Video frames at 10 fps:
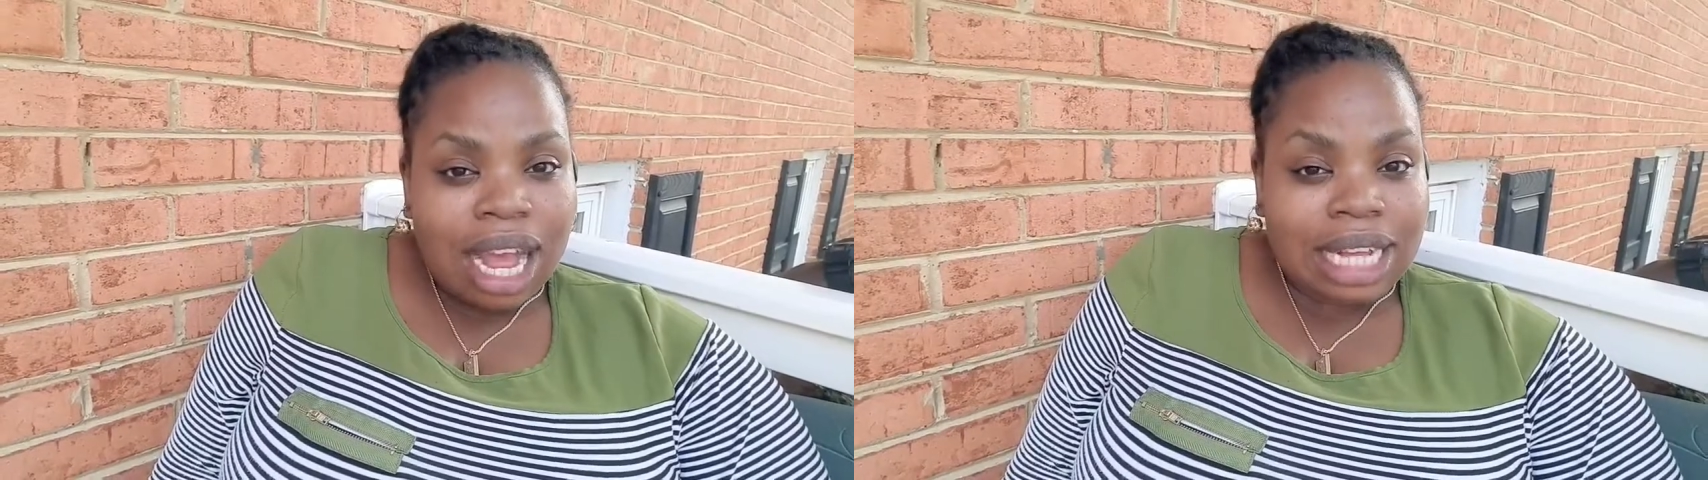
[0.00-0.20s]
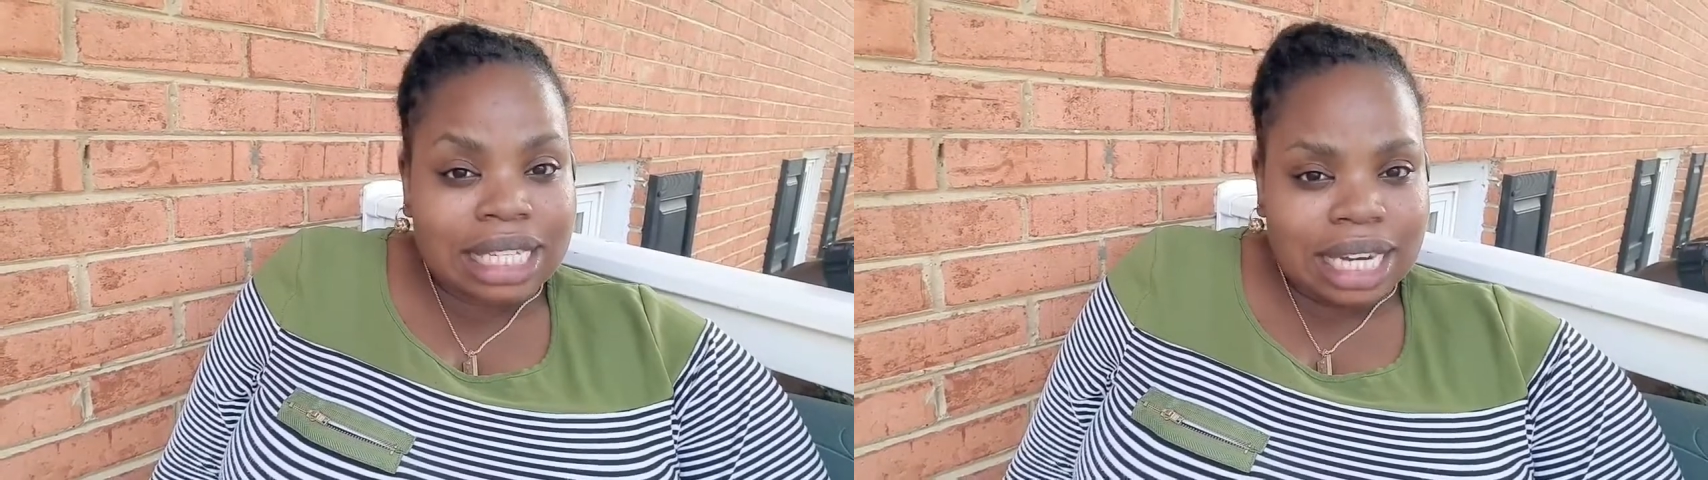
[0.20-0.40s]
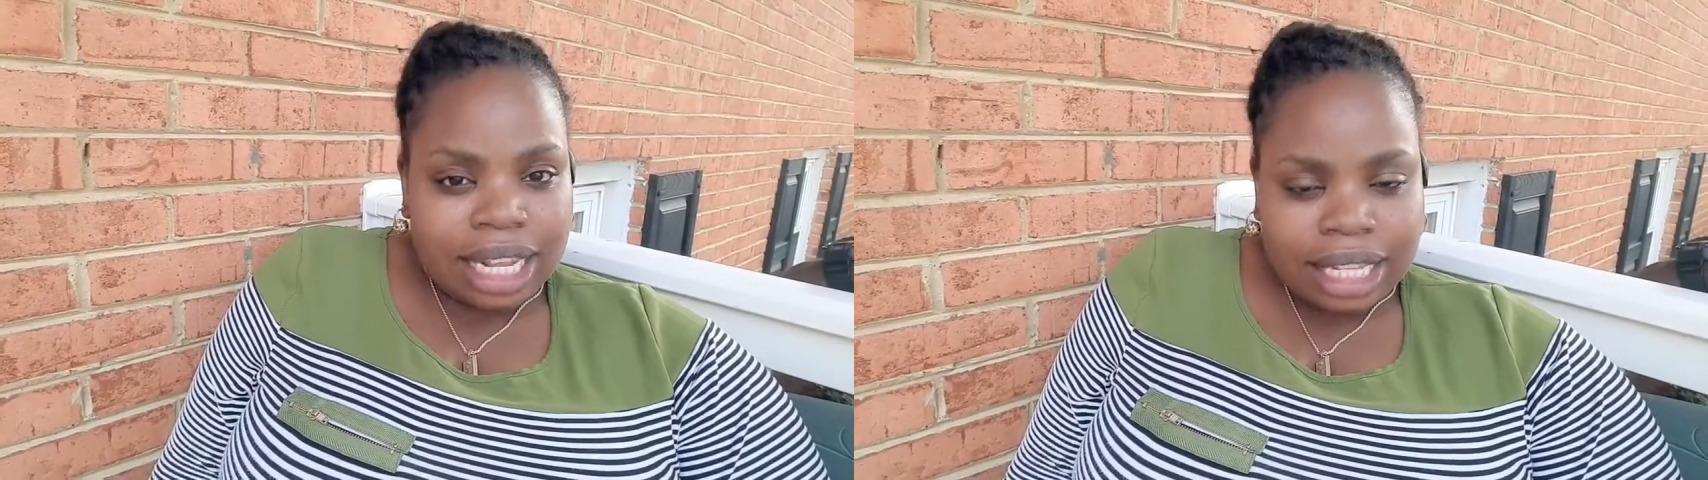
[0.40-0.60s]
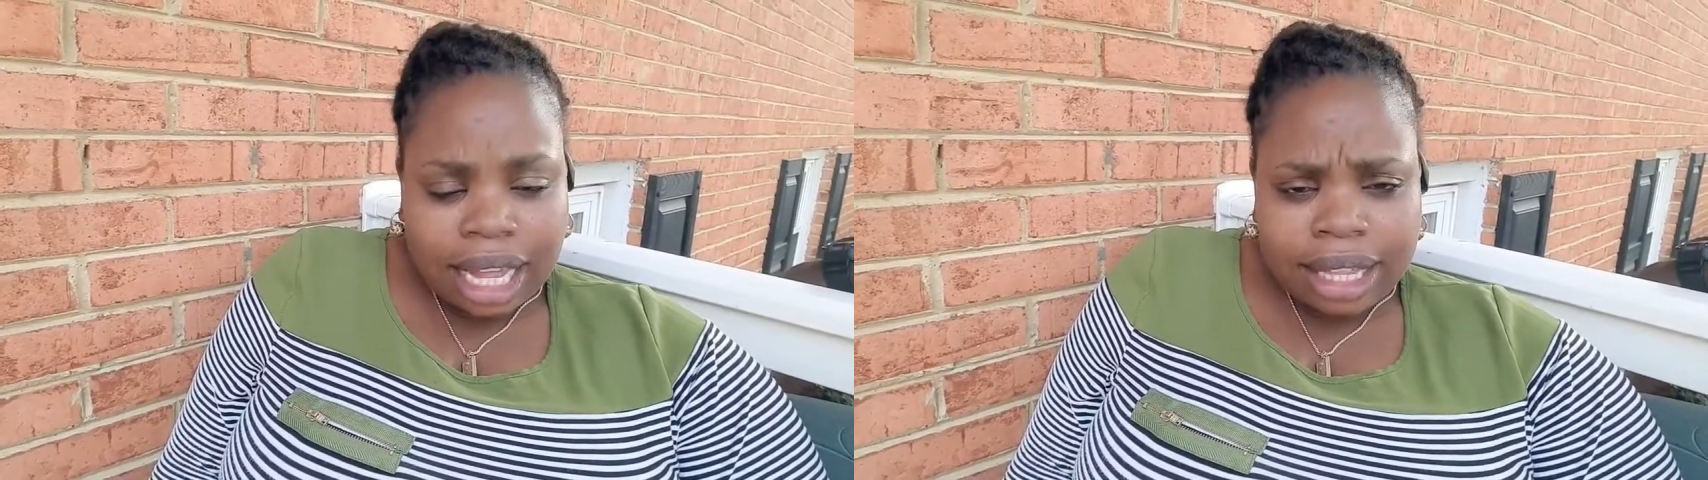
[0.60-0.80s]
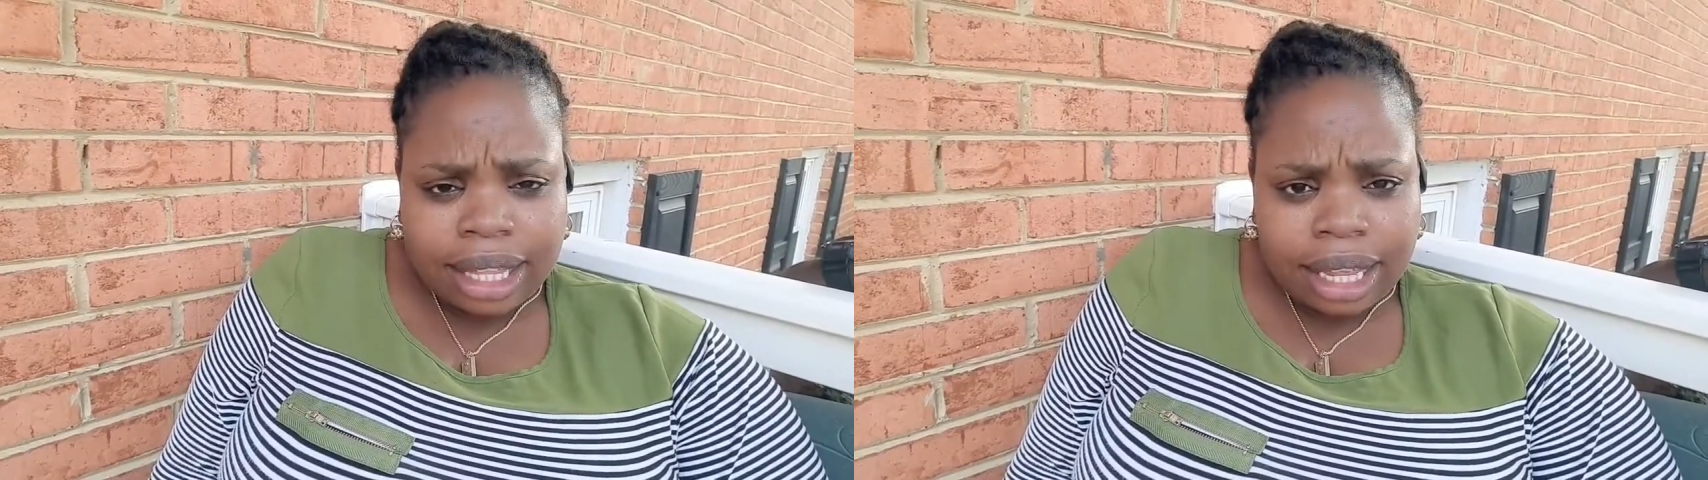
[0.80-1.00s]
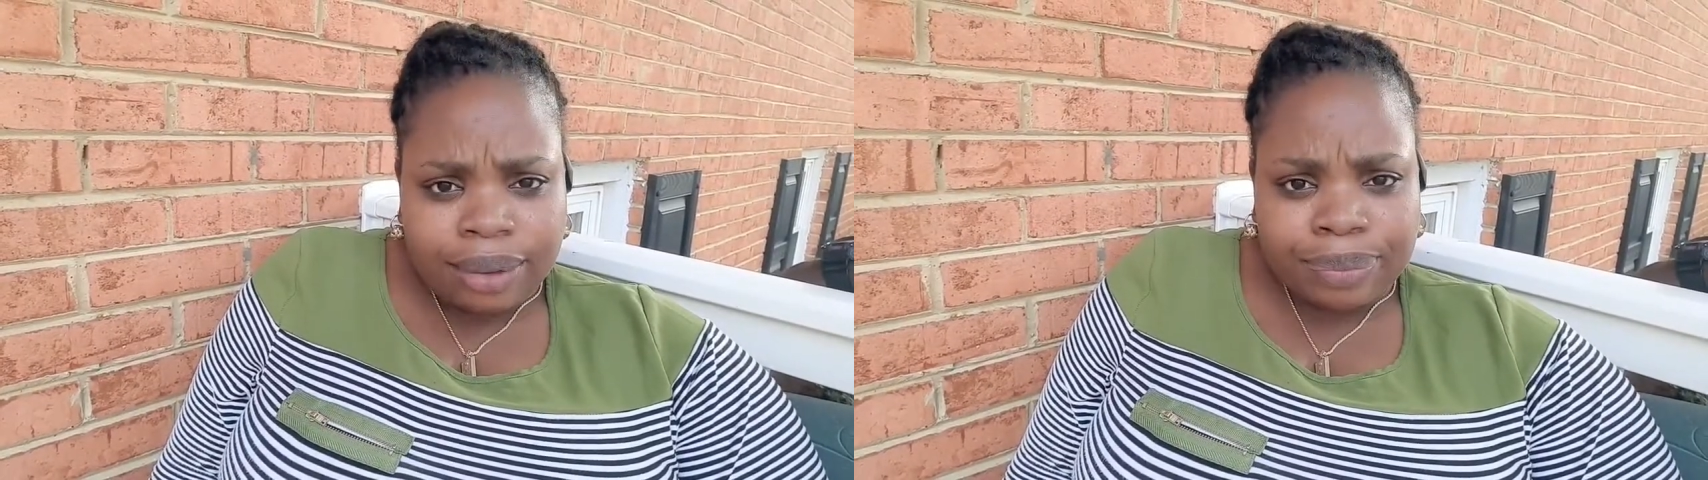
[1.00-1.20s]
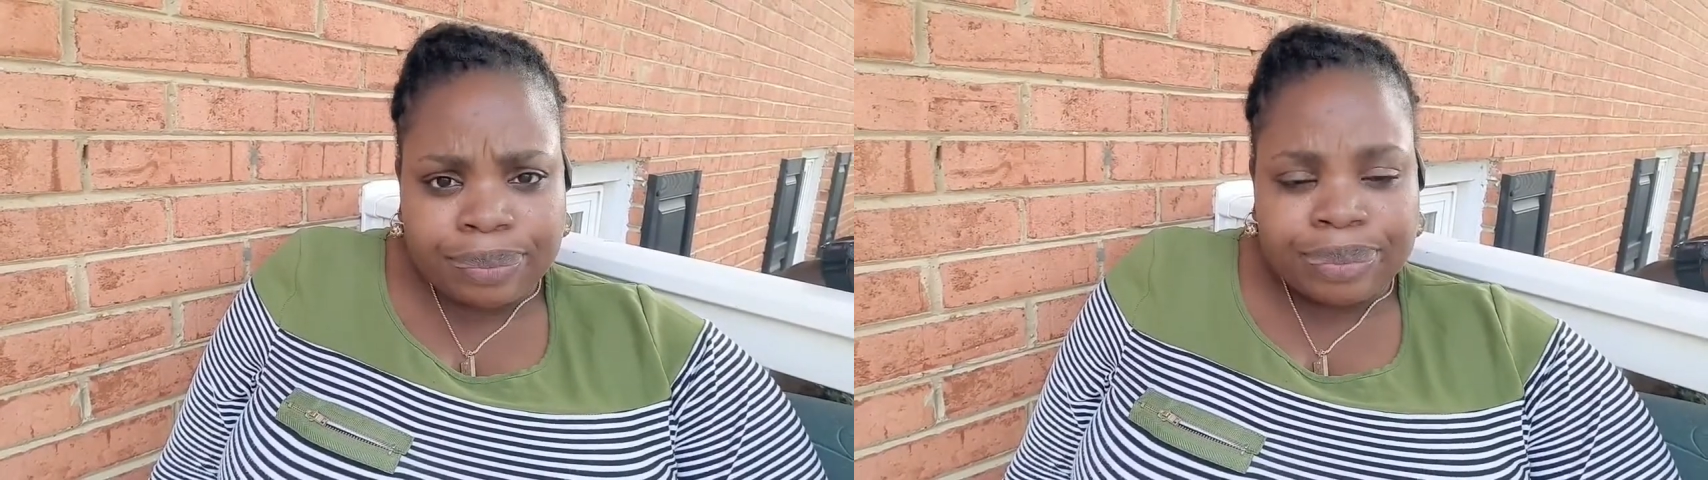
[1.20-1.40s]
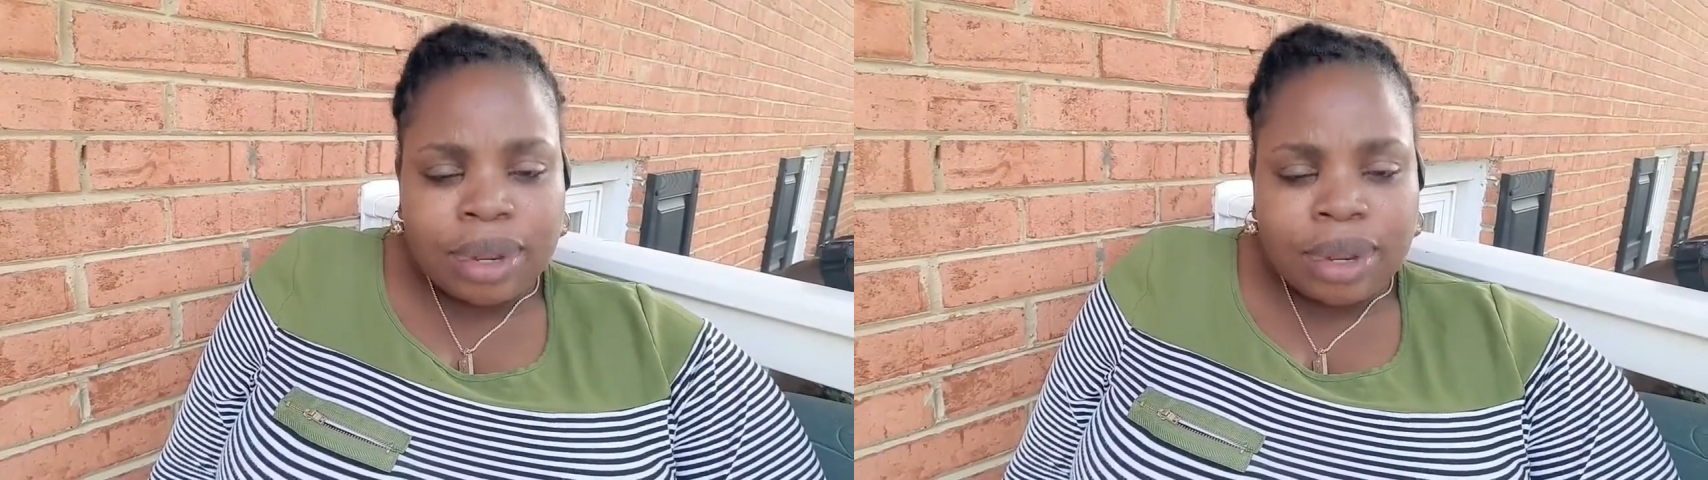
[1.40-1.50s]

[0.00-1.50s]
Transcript: accident and thing.